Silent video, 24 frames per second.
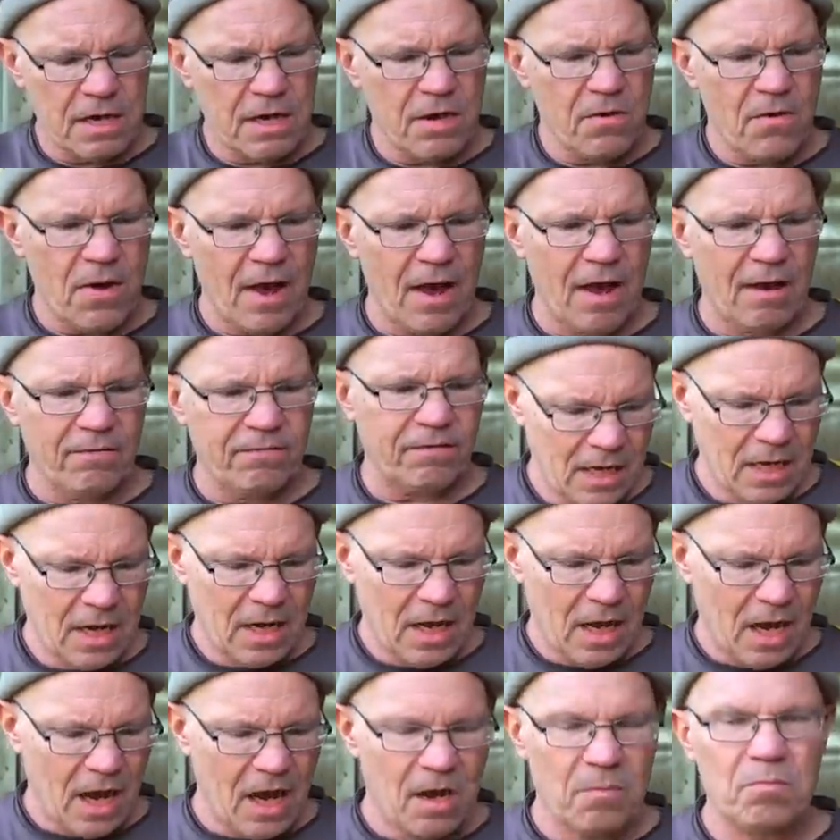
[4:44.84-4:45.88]
you have
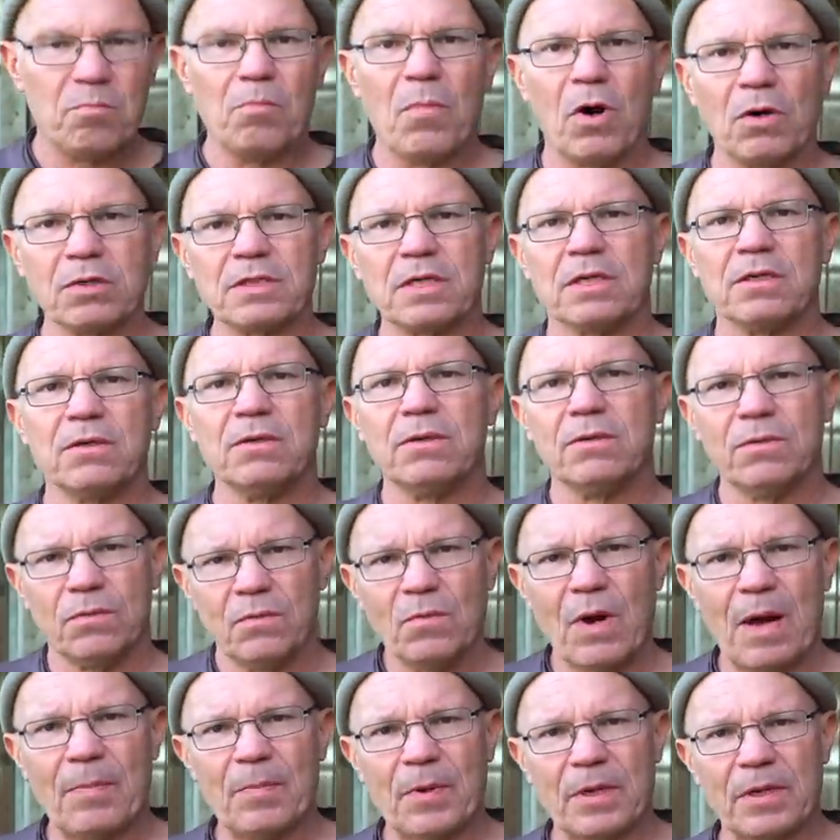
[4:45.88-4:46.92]
a modern
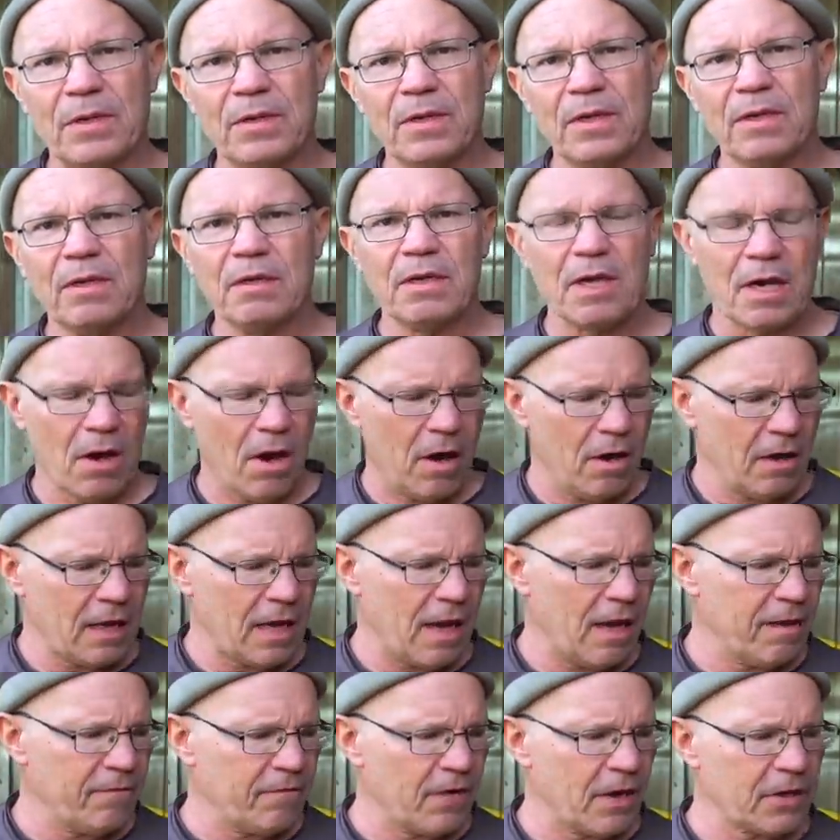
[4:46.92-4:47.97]
weapon, you know,
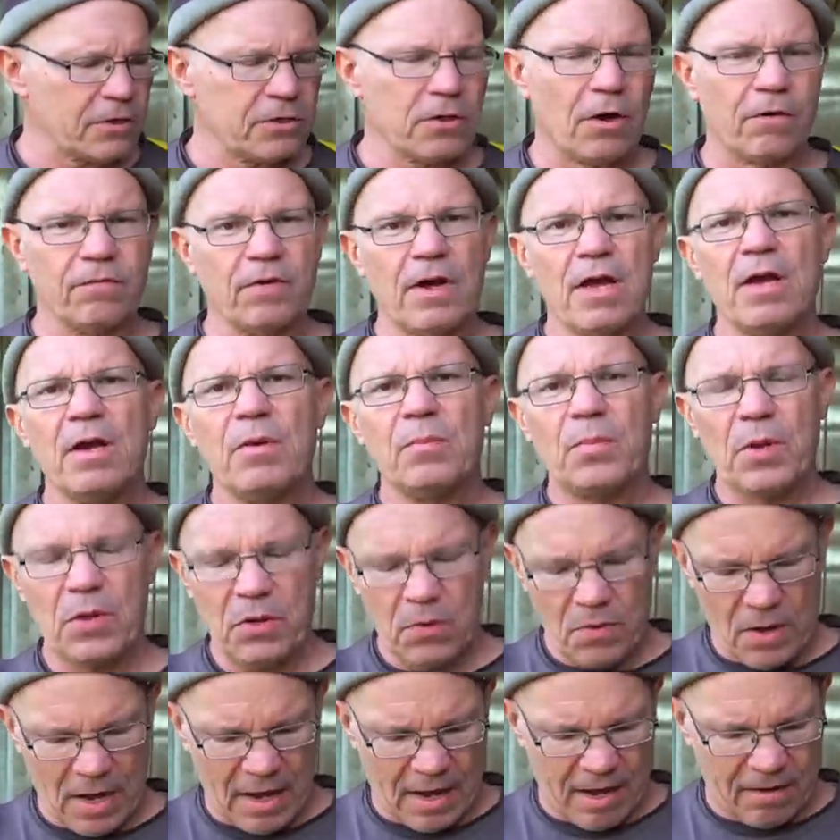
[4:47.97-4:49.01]
archaic version of, but
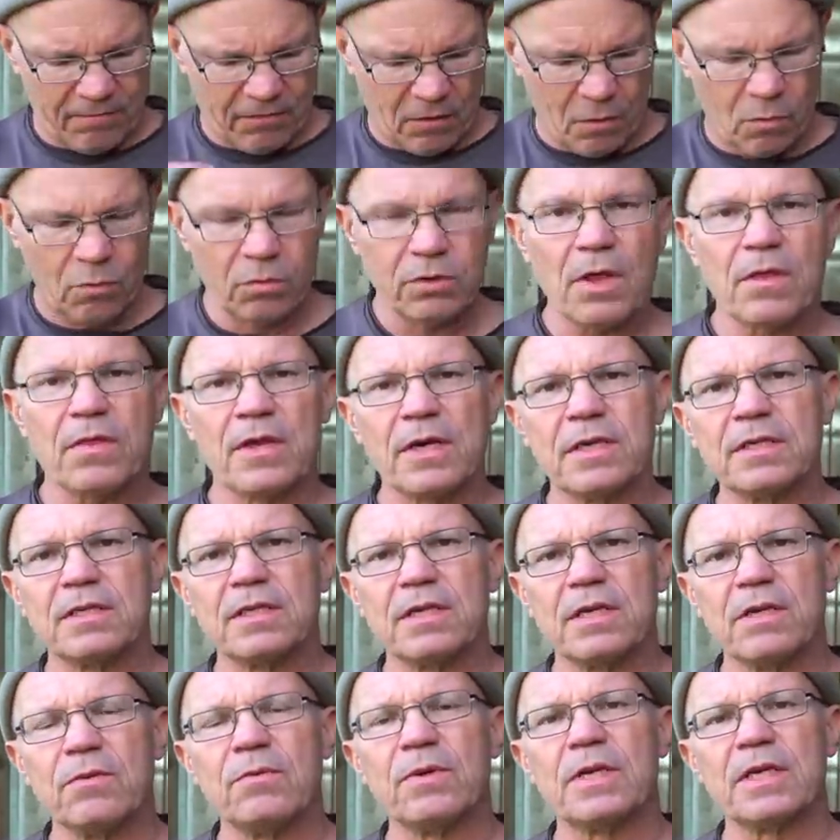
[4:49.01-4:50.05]
you have all the things
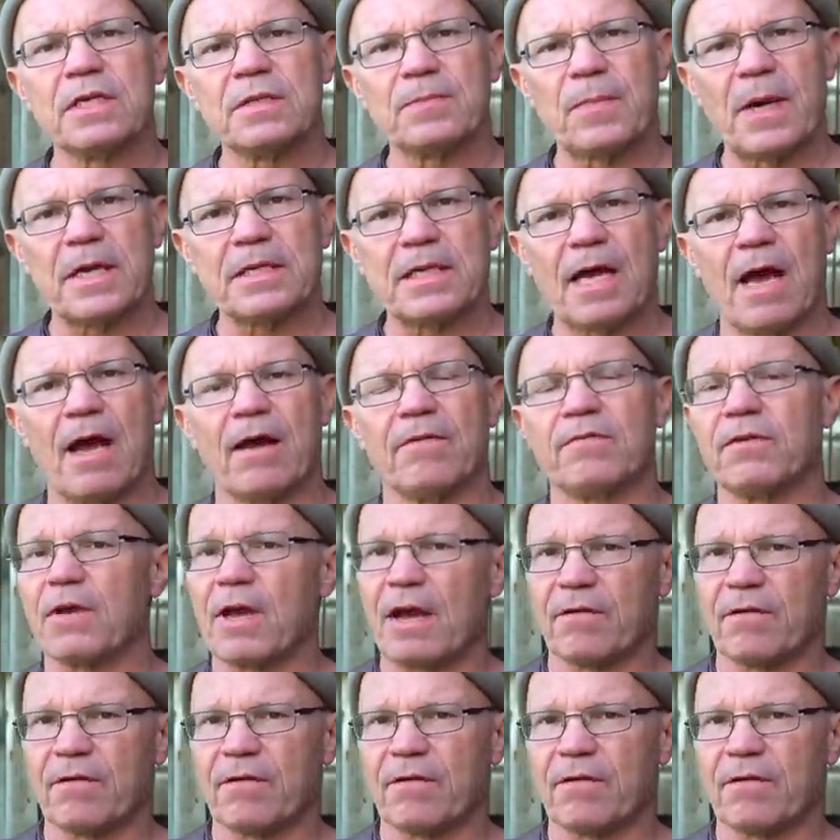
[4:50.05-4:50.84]
that you would expect to have.